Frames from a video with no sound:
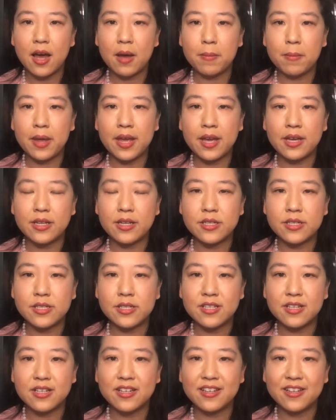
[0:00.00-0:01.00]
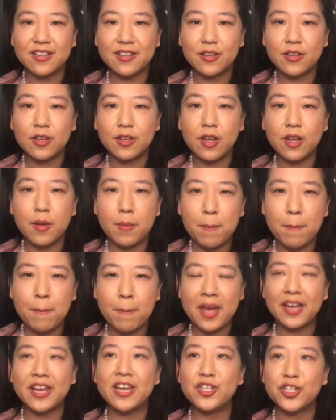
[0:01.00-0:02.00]
is
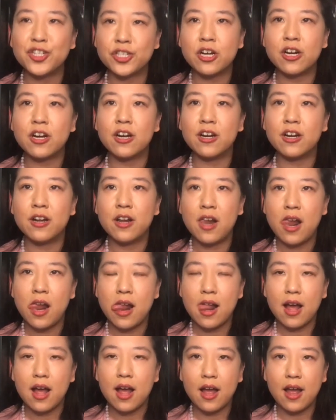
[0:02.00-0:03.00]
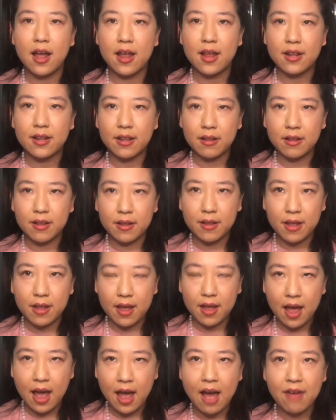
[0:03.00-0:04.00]
making sure
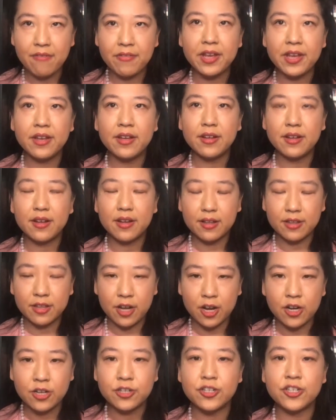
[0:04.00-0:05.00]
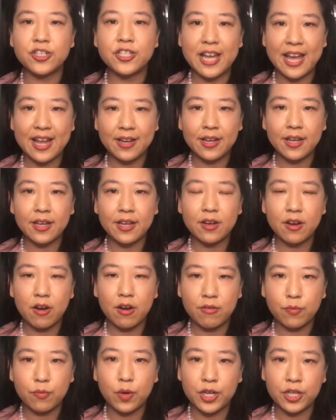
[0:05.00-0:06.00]
having the understanding
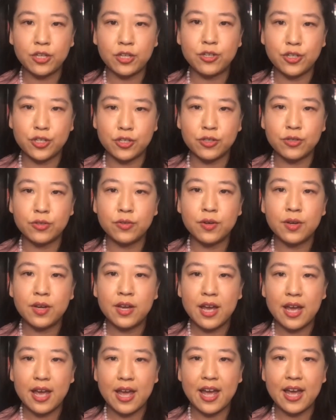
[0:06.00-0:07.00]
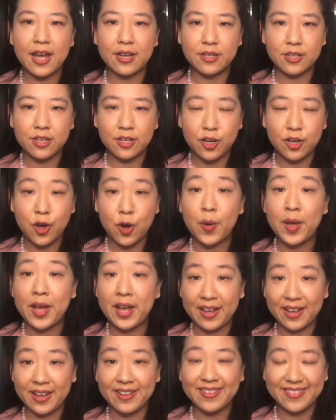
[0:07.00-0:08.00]
of what you do and
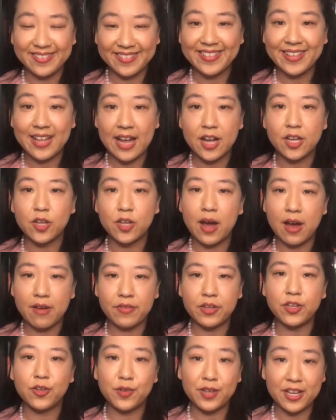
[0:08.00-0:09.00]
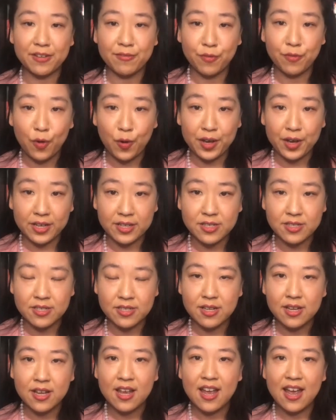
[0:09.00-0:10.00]
knowing that you have a unique voice
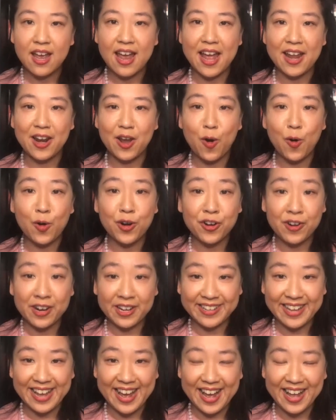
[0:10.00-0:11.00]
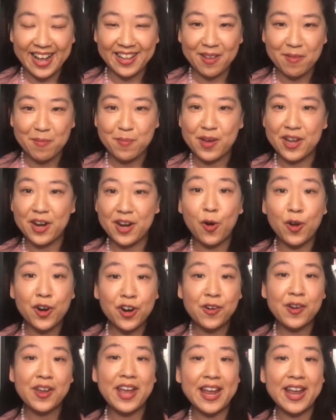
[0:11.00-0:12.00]
and honoring that, but
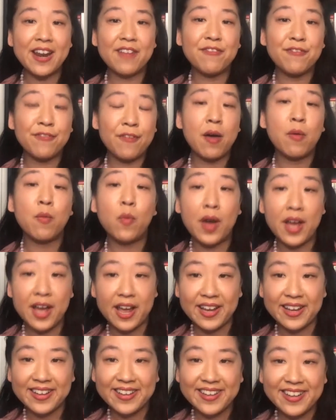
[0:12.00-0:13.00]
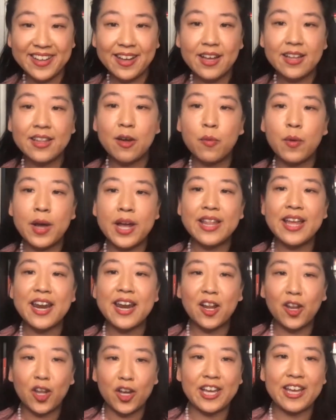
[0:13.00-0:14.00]
honoring in a fun way. The way that I
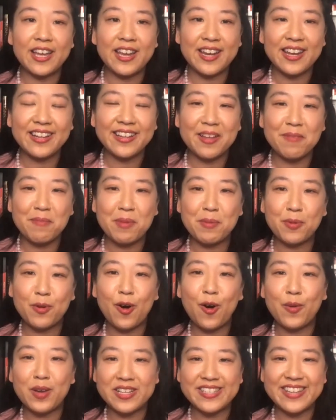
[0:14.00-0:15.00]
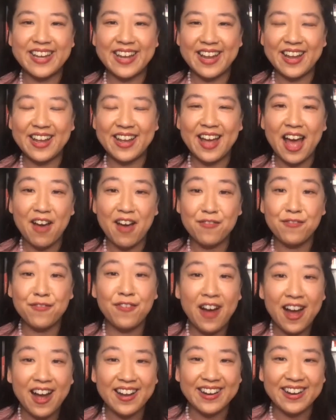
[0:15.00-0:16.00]
look at it, people always say, have
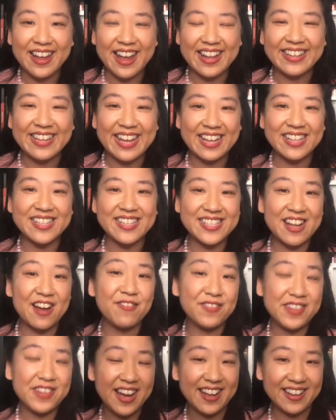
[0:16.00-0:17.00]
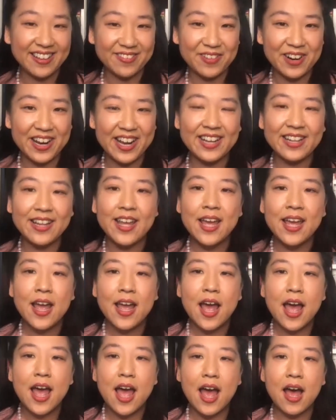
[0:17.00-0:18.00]
fun and get stuff done, right?
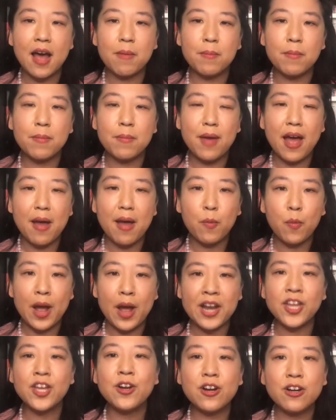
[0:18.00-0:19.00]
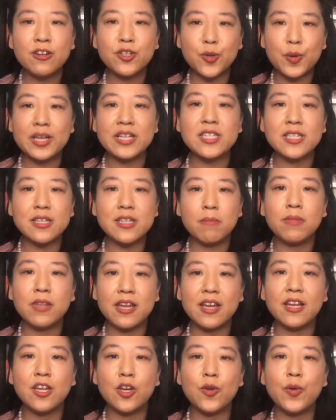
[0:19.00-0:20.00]
When you're doing
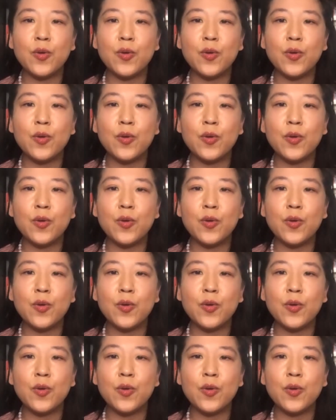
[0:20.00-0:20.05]
something you